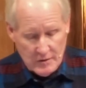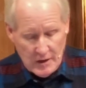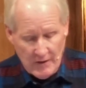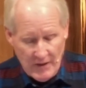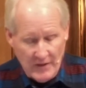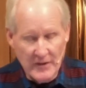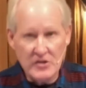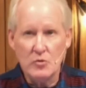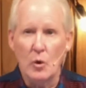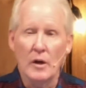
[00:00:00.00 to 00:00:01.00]
And then
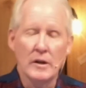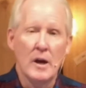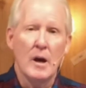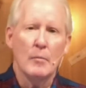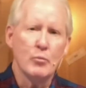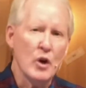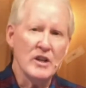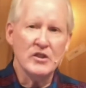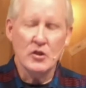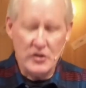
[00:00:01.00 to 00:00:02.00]
this one,
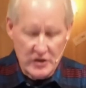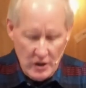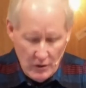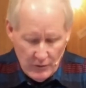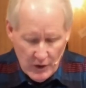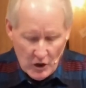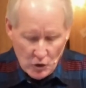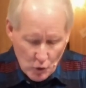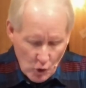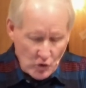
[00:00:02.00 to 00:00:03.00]
brace yourself,
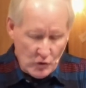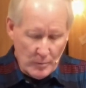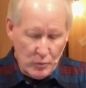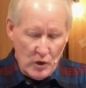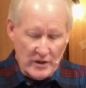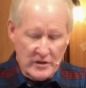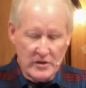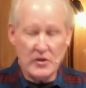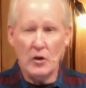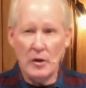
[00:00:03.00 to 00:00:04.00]
grocery
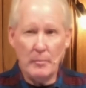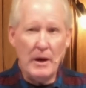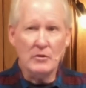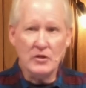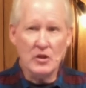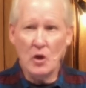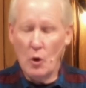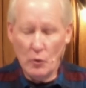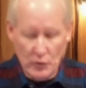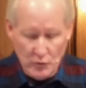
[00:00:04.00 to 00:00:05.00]
prices are about to
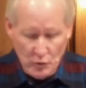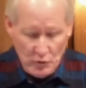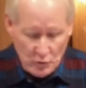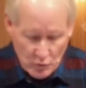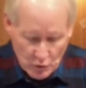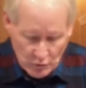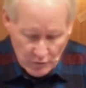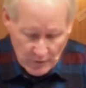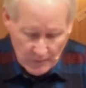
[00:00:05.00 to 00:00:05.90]
go through the roof.